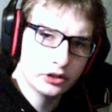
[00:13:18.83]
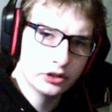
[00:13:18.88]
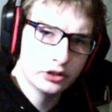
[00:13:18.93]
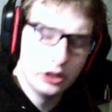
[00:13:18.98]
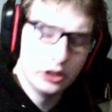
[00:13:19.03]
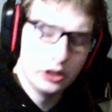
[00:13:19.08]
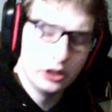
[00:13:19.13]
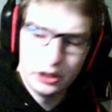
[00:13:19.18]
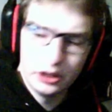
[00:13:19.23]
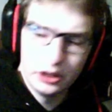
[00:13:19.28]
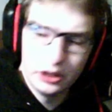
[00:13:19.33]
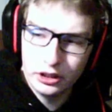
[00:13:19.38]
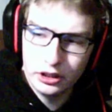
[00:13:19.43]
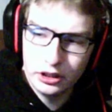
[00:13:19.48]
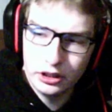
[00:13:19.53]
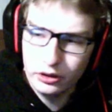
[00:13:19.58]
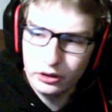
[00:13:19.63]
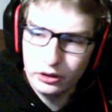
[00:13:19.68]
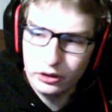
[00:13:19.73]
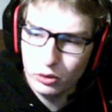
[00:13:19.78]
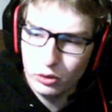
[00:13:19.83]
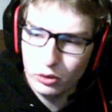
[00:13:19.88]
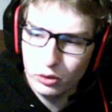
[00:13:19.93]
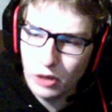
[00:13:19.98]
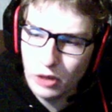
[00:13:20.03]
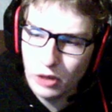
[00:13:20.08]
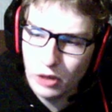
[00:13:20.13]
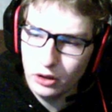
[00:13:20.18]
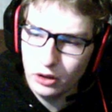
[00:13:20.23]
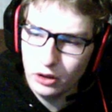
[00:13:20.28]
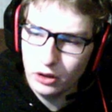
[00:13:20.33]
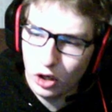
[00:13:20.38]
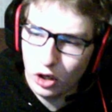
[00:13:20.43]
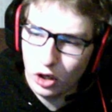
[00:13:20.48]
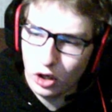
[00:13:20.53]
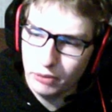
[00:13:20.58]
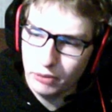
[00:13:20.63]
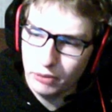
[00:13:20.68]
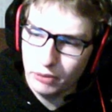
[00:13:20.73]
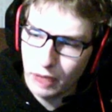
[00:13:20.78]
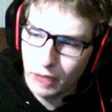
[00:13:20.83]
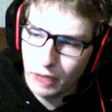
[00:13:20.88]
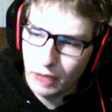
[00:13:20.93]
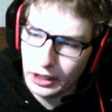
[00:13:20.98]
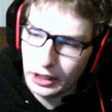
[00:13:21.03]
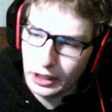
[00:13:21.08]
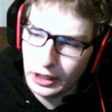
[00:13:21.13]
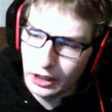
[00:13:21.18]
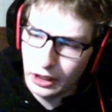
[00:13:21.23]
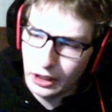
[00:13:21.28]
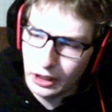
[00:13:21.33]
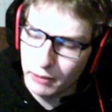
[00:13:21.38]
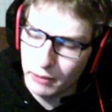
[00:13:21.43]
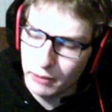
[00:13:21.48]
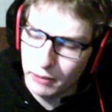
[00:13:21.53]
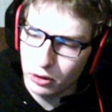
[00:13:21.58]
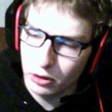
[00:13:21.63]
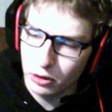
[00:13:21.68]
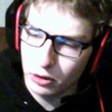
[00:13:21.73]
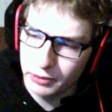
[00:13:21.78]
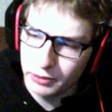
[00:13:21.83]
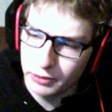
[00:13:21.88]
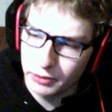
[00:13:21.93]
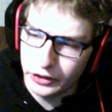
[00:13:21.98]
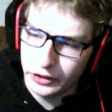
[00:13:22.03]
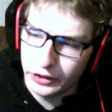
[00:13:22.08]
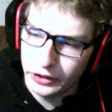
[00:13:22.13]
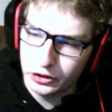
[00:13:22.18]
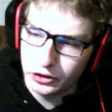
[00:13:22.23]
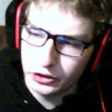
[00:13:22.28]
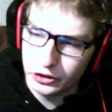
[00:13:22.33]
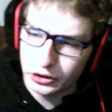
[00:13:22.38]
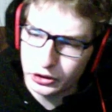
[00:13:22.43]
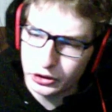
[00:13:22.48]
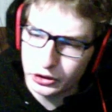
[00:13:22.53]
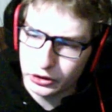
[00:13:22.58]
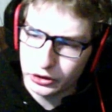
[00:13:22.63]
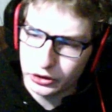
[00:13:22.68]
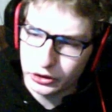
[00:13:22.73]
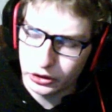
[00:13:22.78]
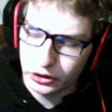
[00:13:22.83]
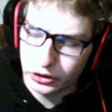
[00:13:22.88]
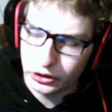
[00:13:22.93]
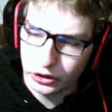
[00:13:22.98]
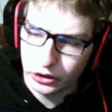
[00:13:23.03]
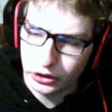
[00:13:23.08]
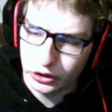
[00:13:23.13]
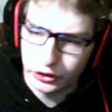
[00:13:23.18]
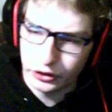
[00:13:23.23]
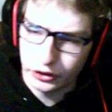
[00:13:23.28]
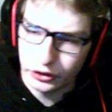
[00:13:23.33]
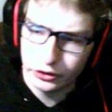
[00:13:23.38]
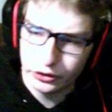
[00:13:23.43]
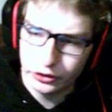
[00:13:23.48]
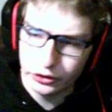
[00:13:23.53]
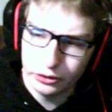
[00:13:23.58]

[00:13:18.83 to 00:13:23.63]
in the one on my about page on YouTube.